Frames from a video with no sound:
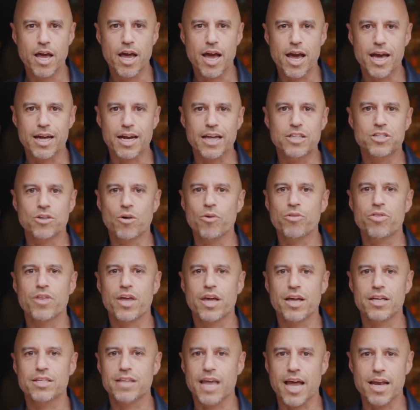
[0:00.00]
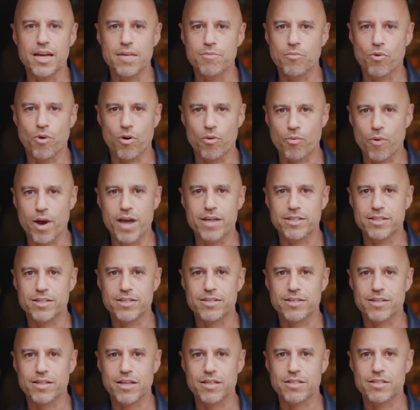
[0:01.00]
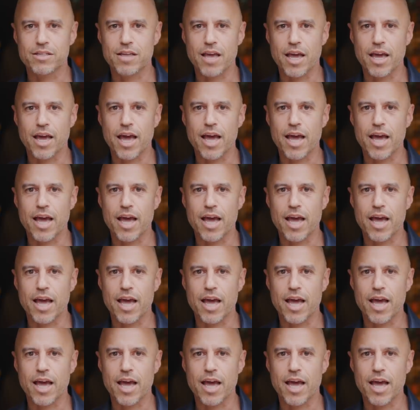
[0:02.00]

And I don't think it's any more racist than saying,